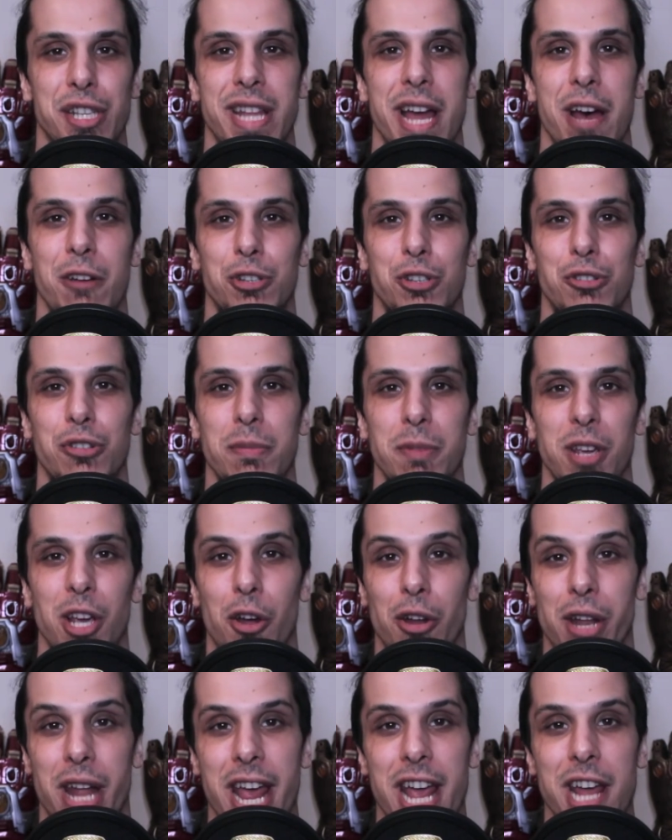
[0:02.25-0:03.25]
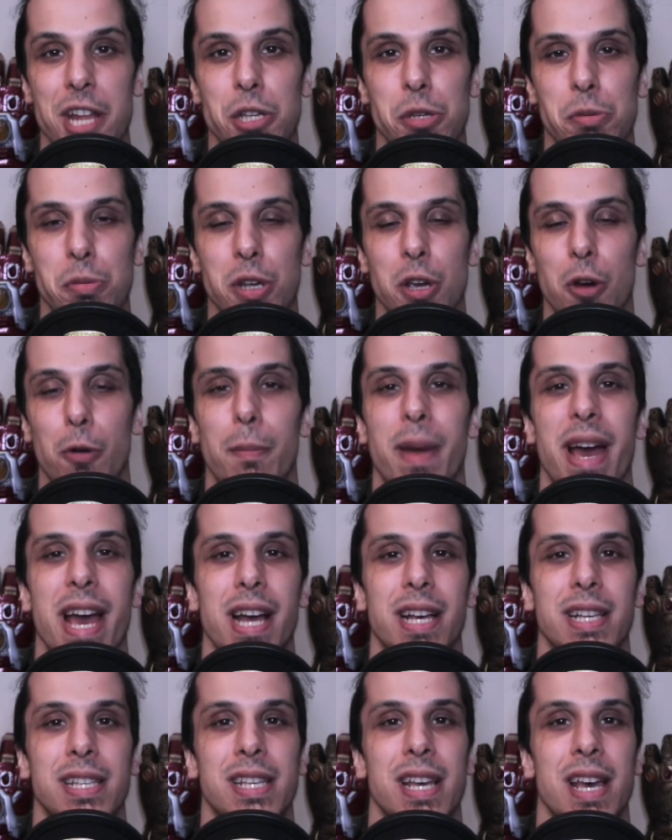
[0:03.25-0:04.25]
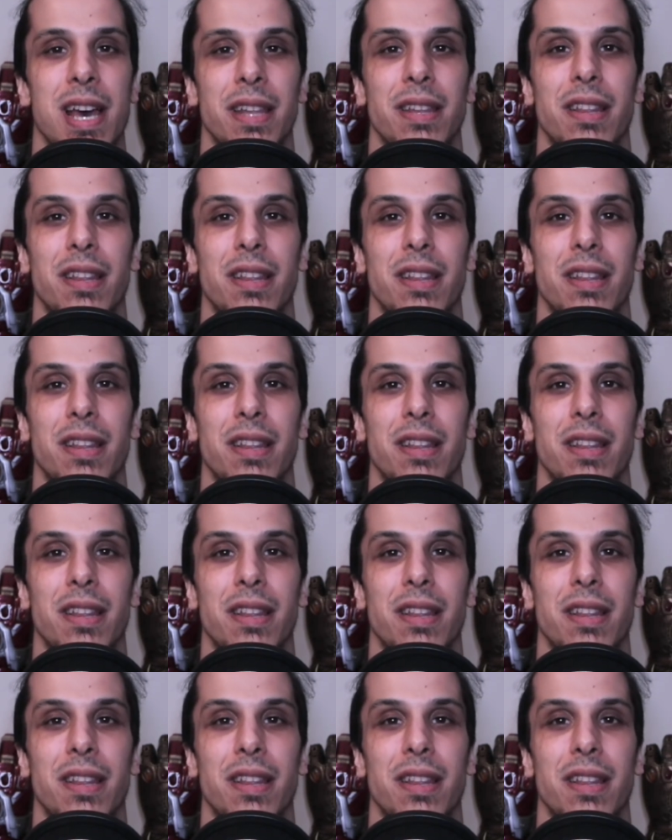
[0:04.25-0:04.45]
now streaming on HBO Max,